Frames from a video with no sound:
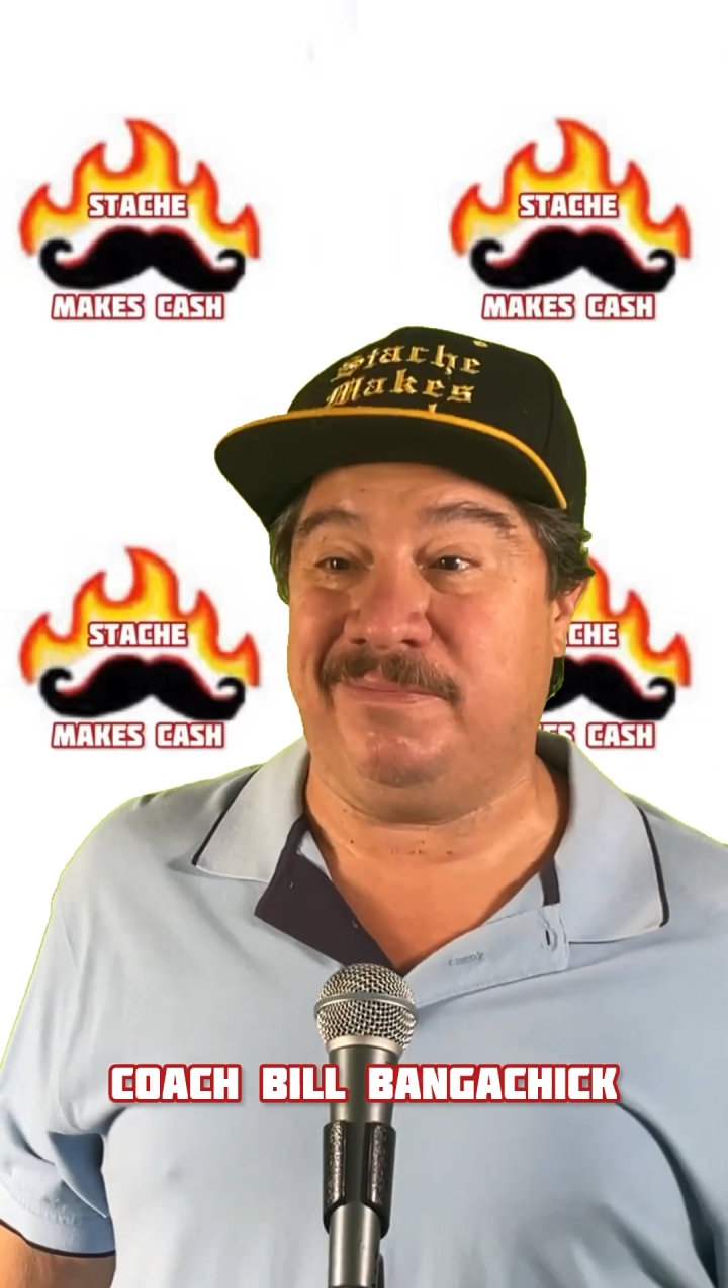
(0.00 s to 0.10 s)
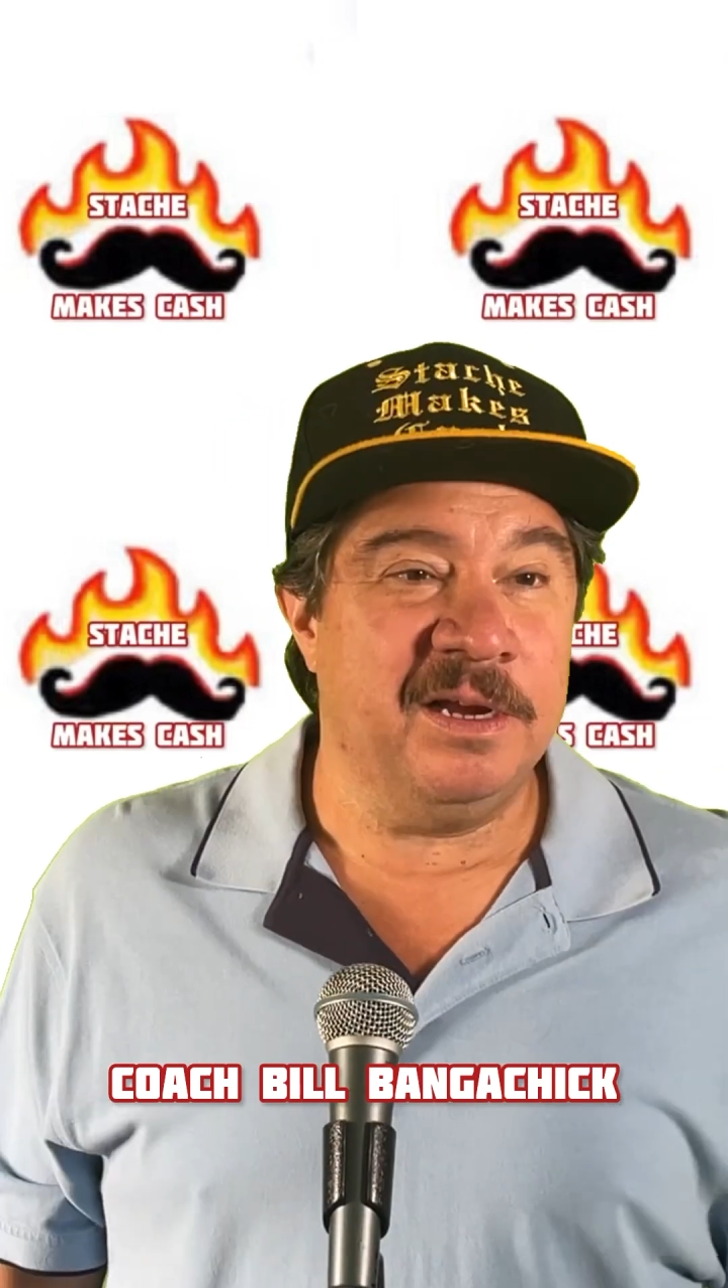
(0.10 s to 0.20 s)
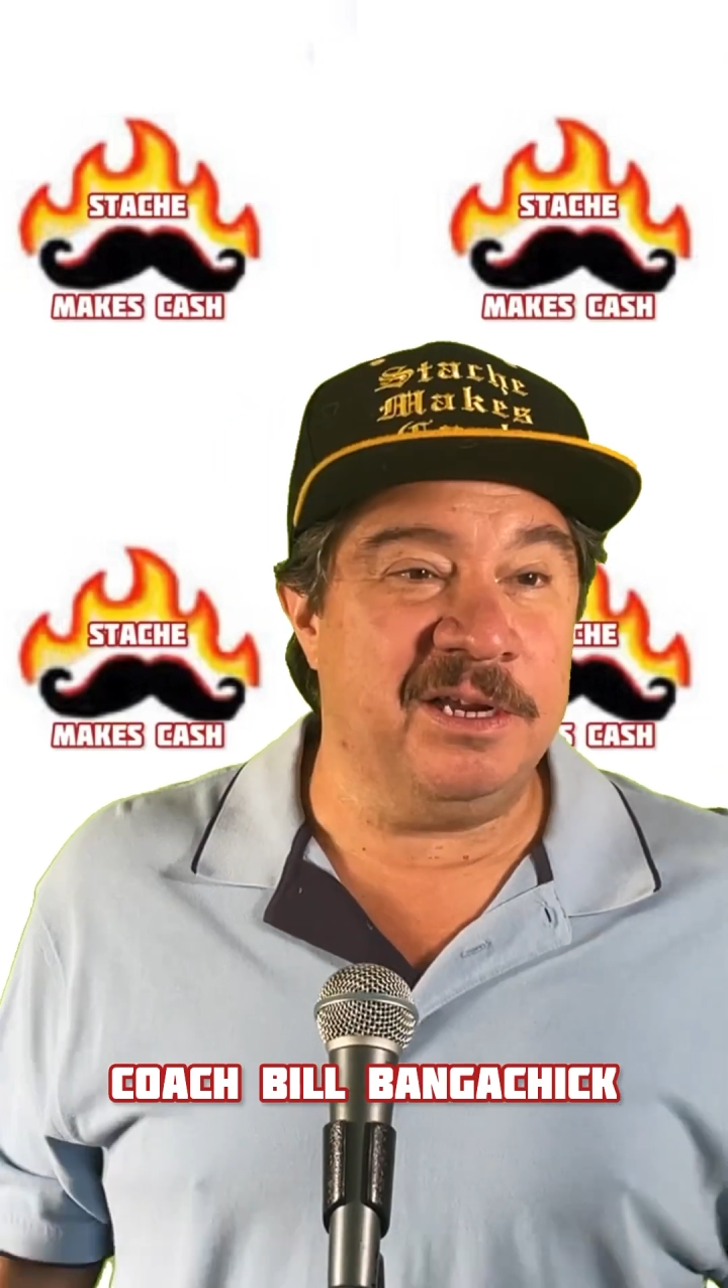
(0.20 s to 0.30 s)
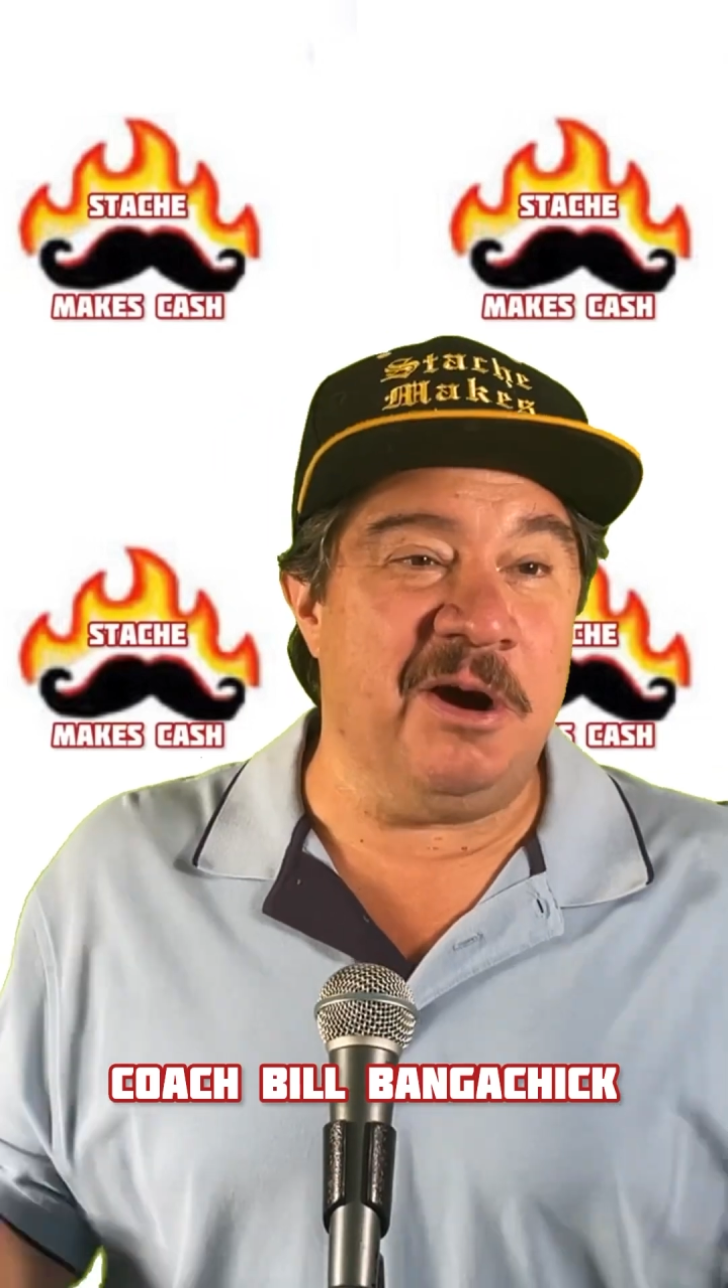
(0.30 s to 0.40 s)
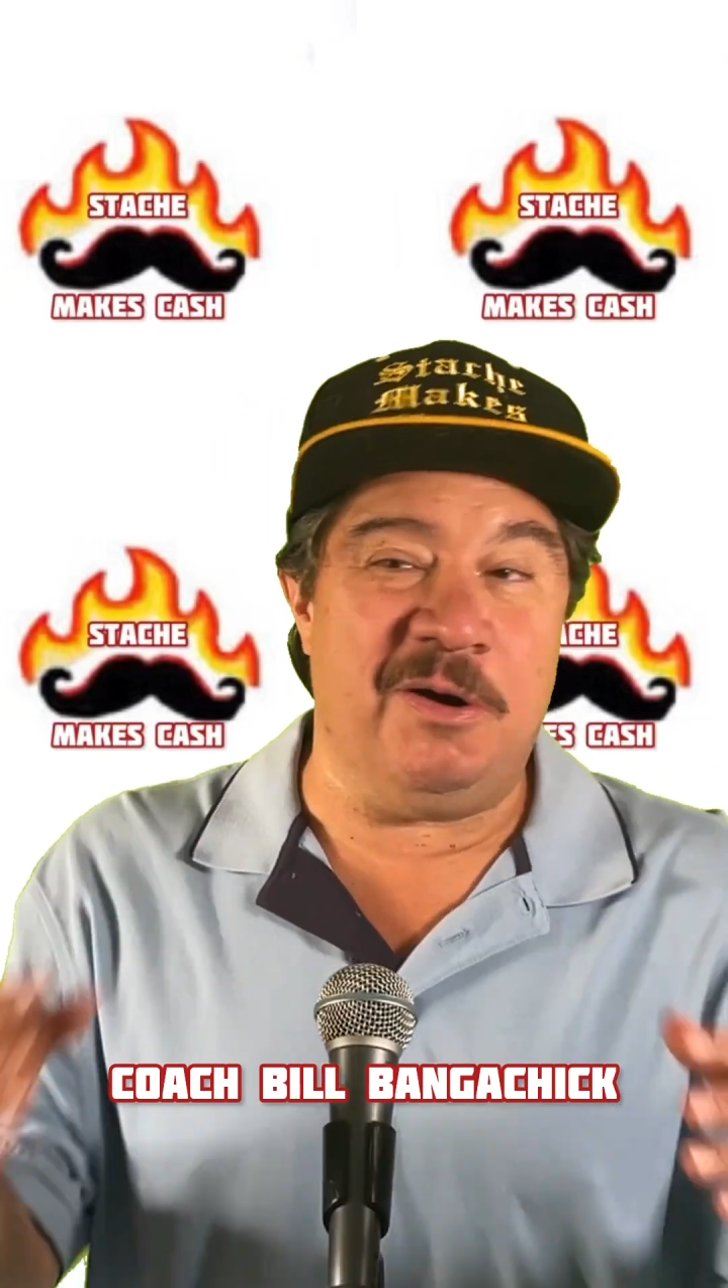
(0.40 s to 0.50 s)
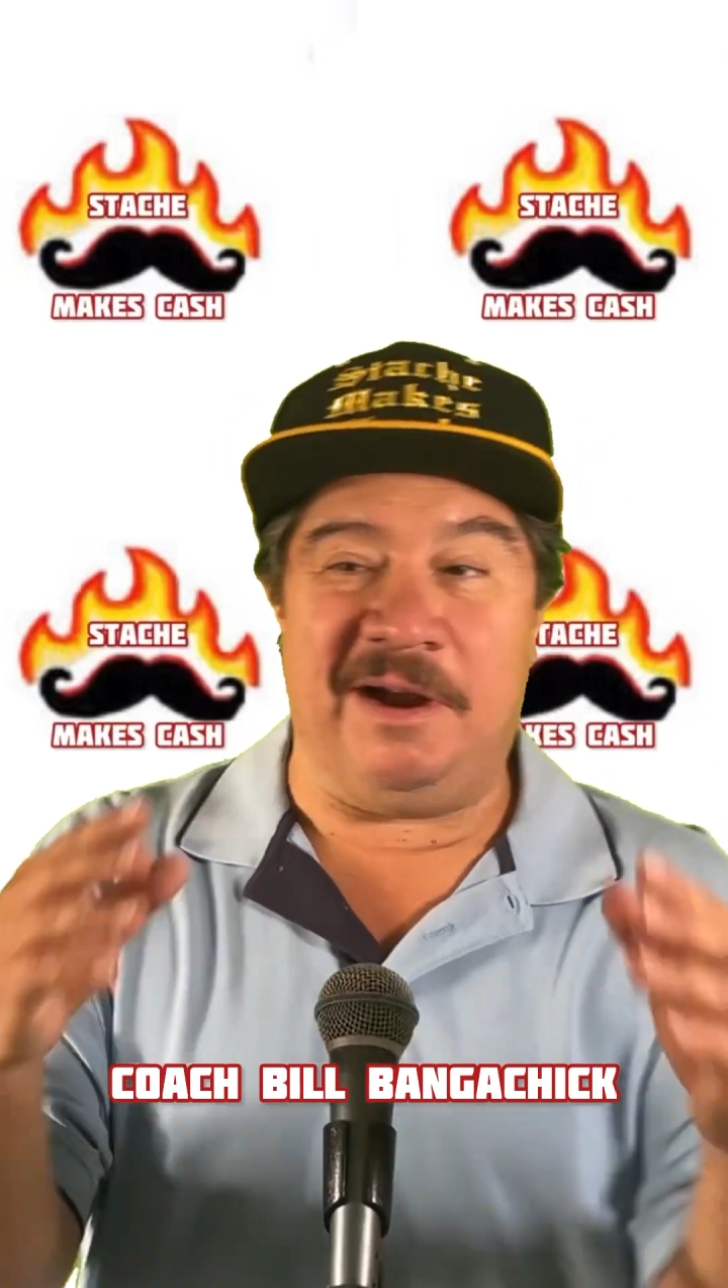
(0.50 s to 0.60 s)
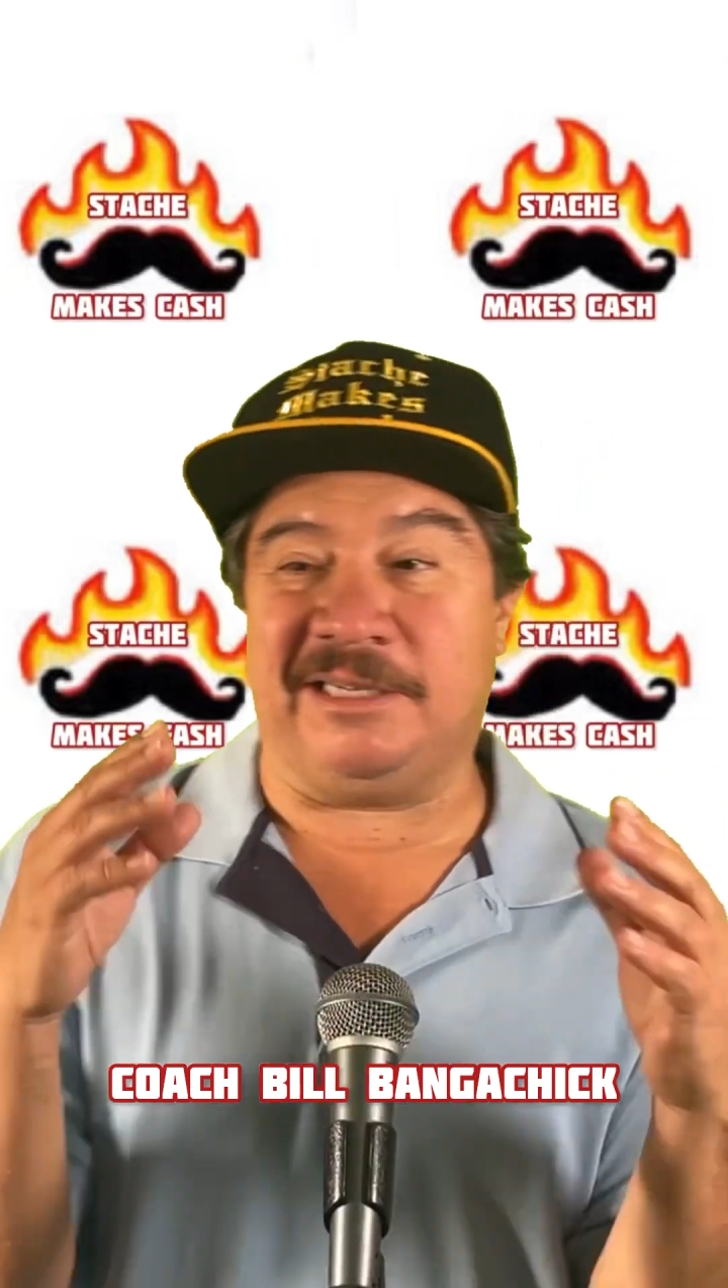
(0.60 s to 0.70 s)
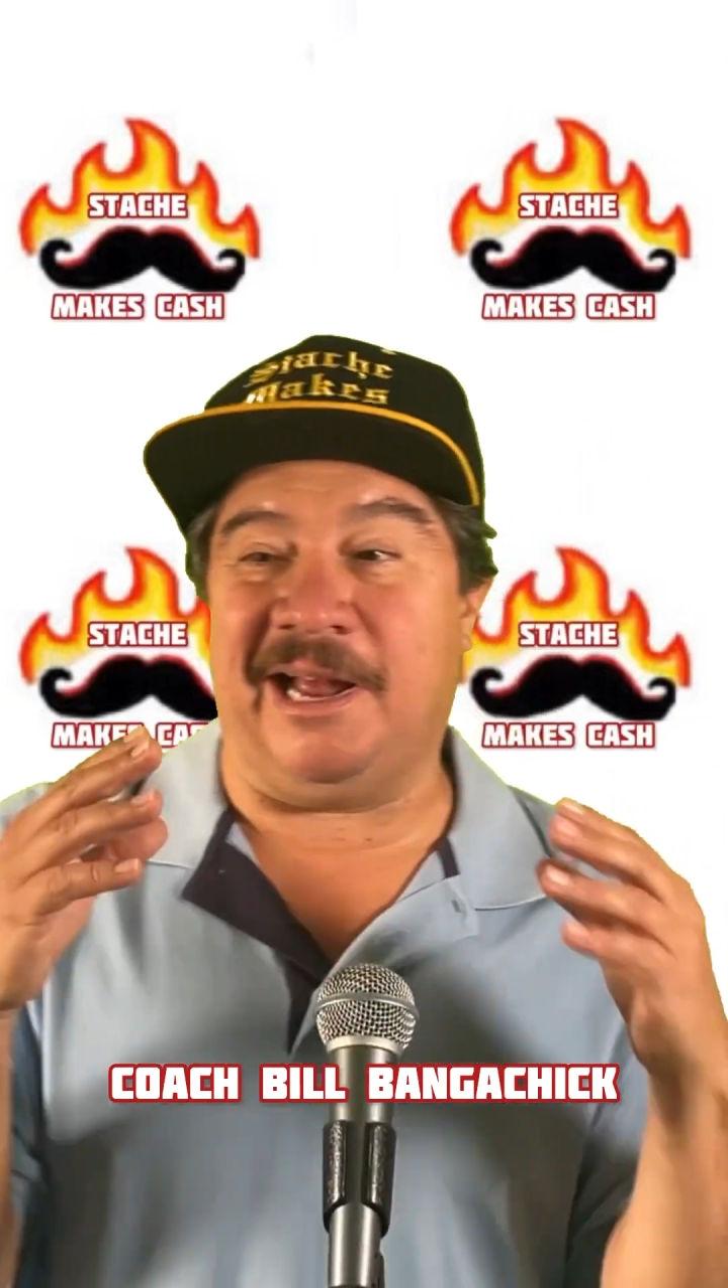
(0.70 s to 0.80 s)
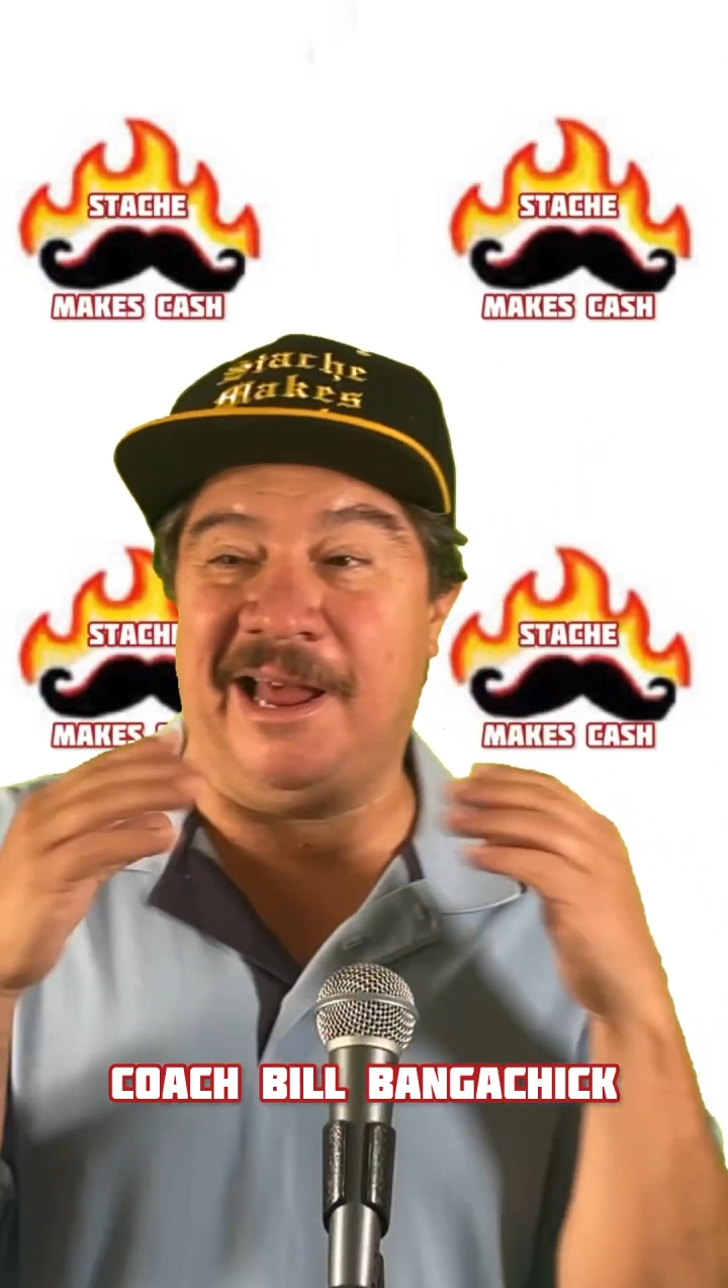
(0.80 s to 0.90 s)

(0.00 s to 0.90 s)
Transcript: You know who else I